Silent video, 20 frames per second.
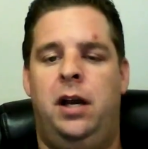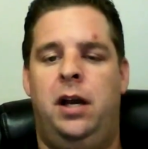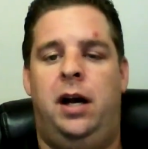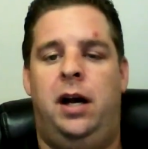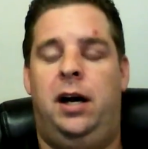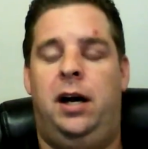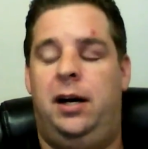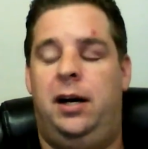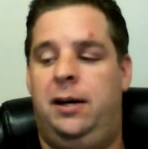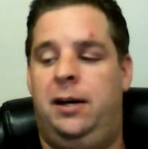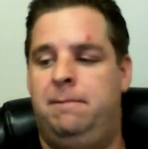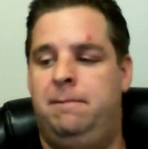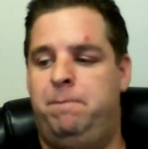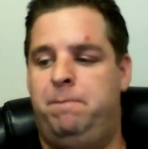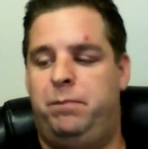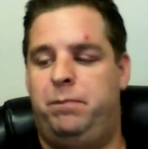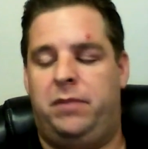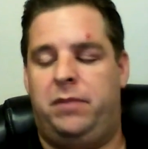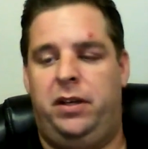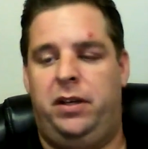
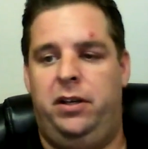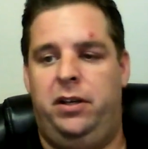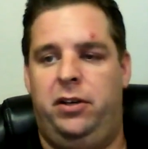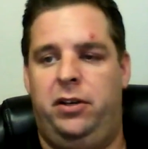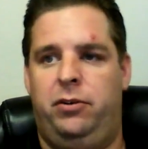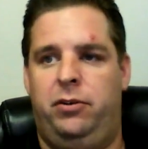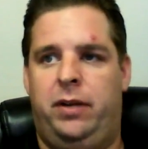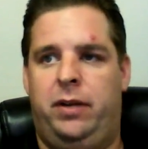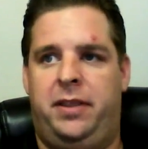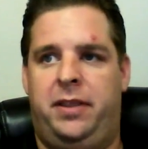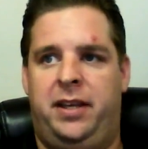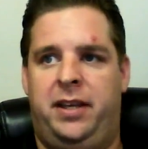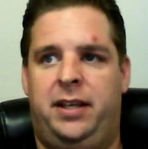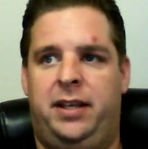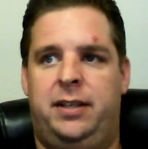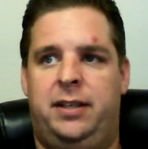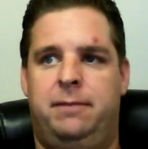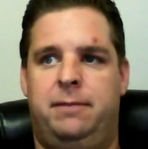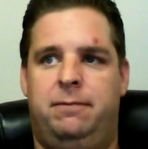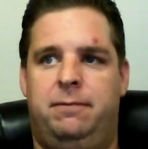I think,
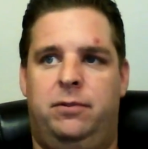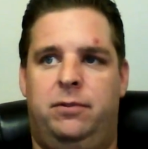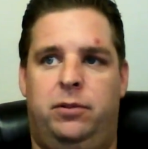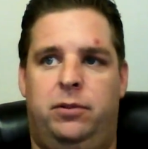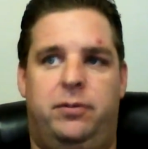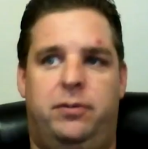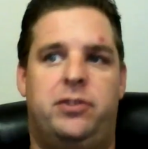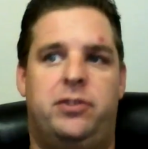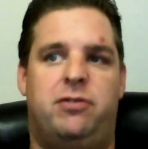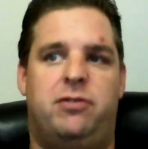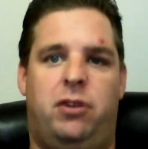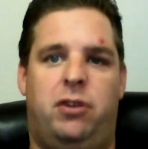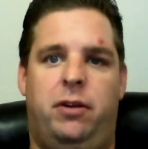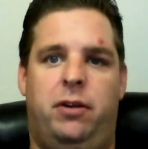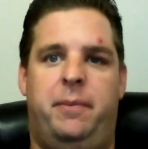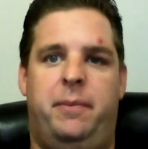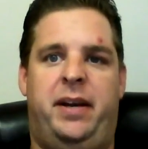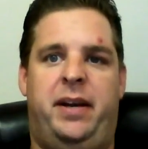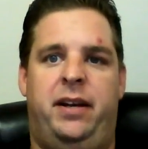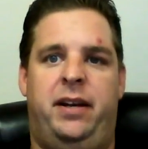well, first of all, I
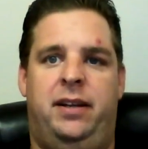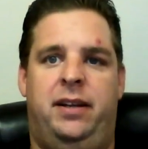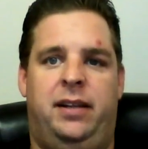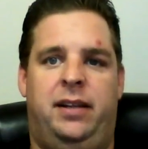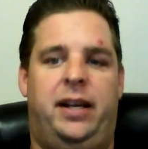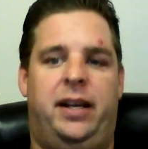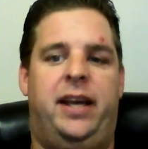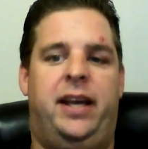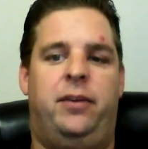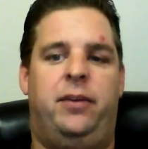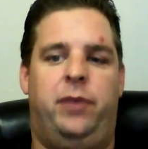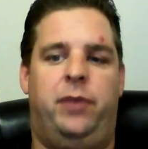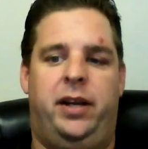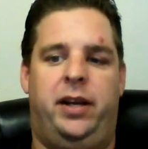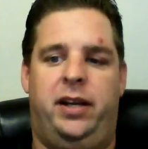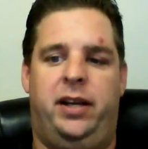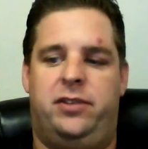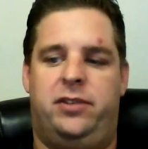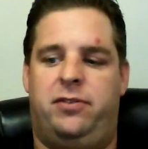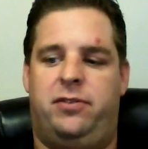met a lot of headway
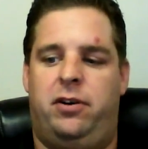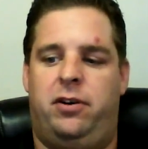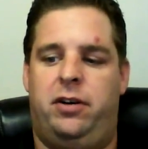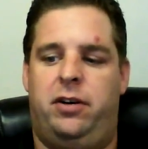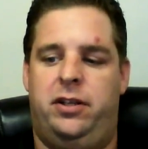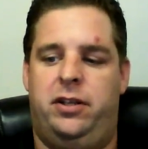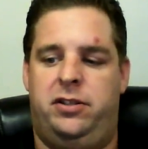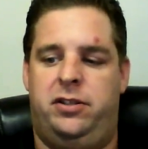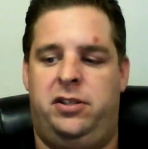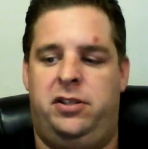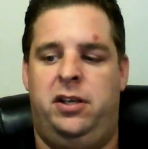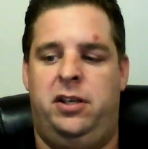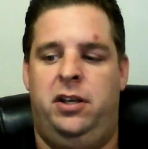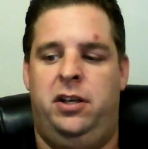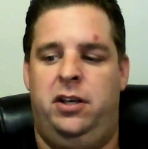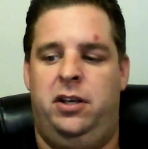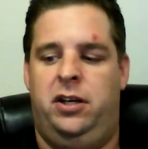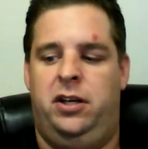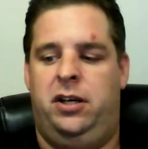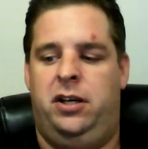as far as
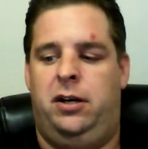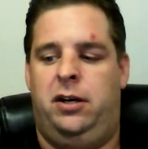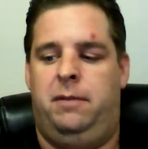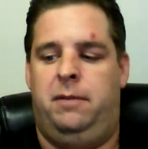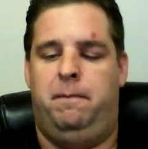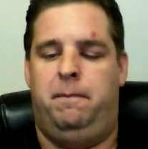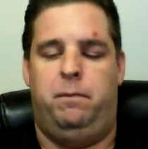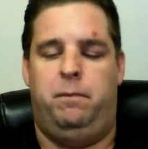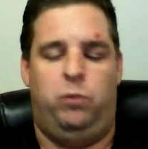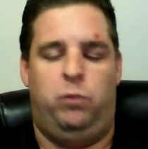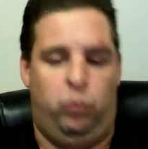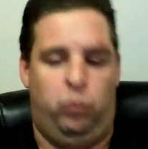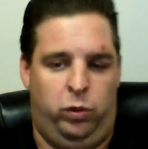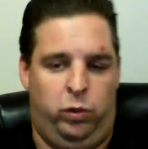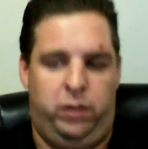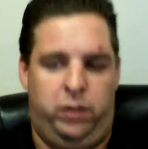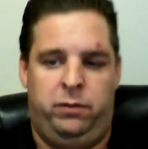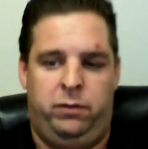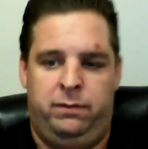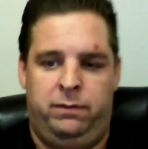
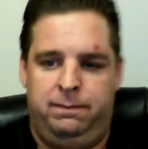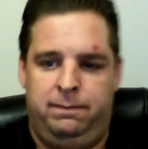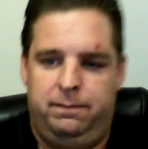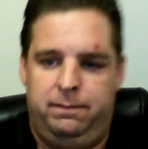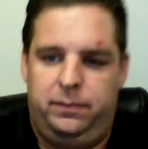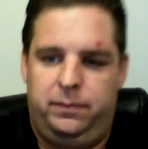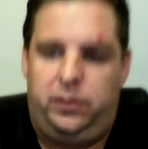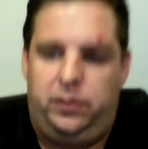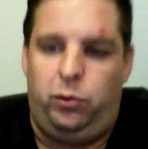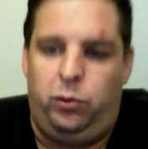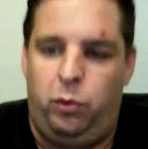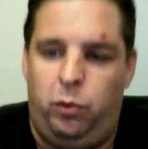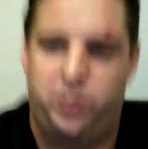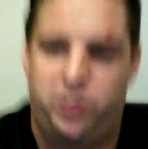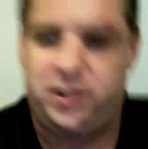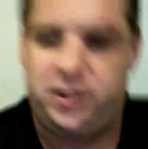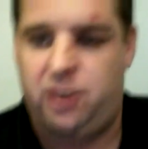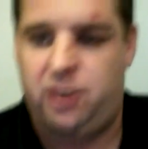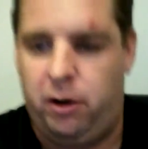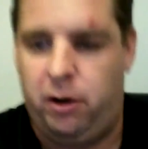when we
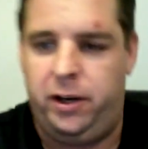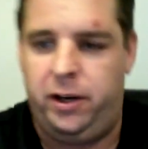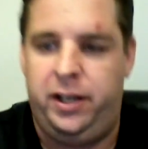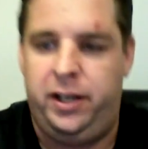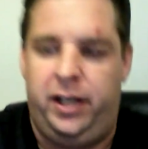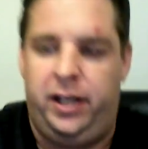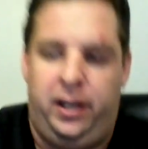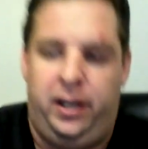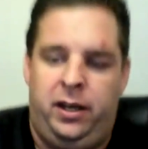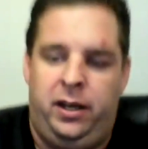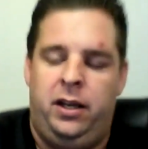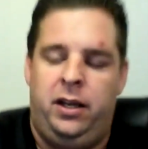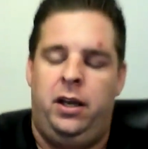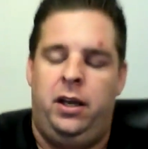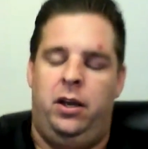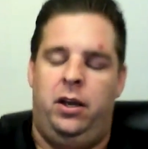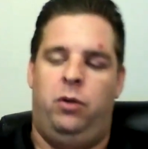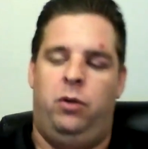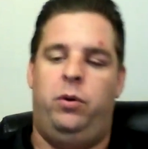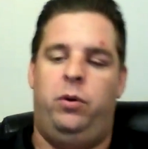started and
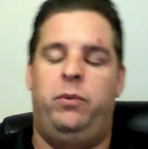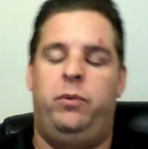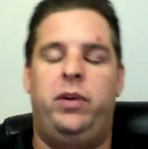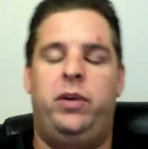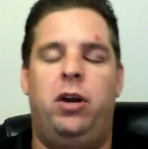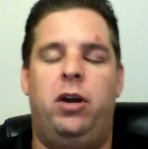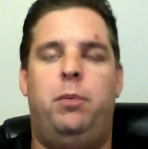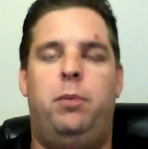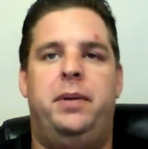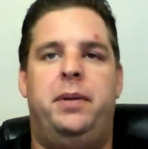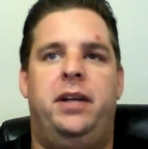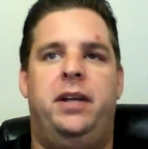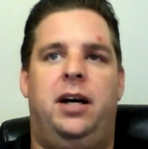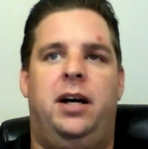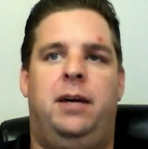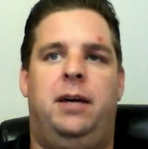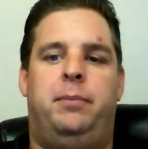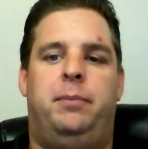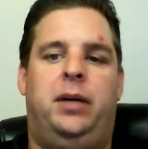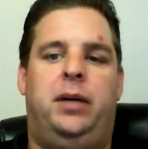when we opened
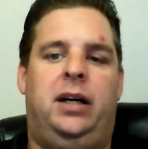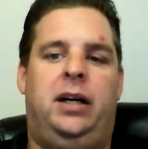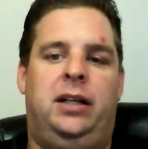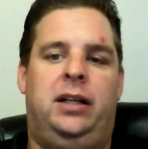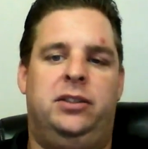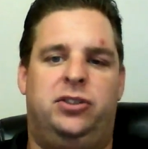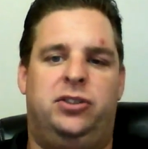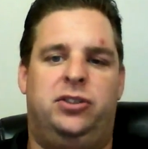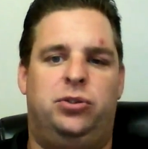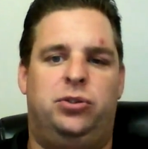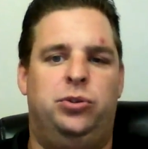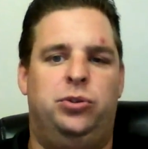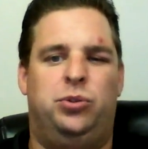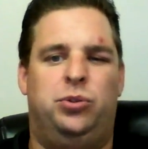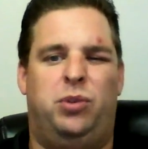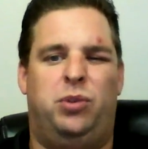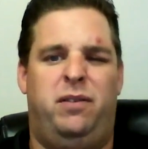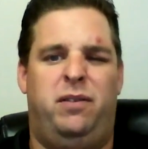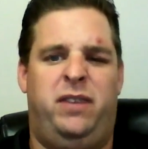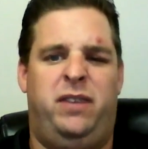up. The schools
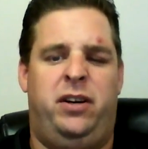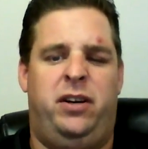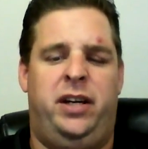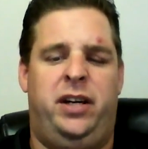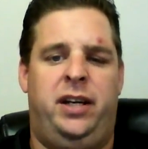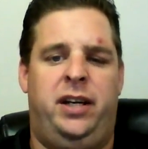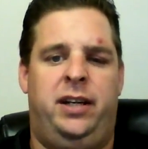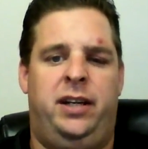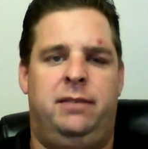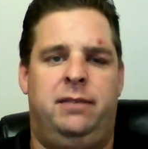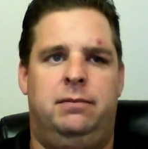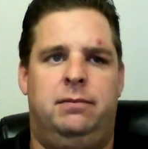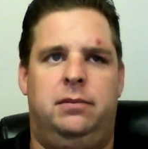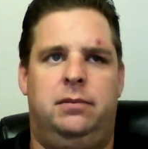weren't very,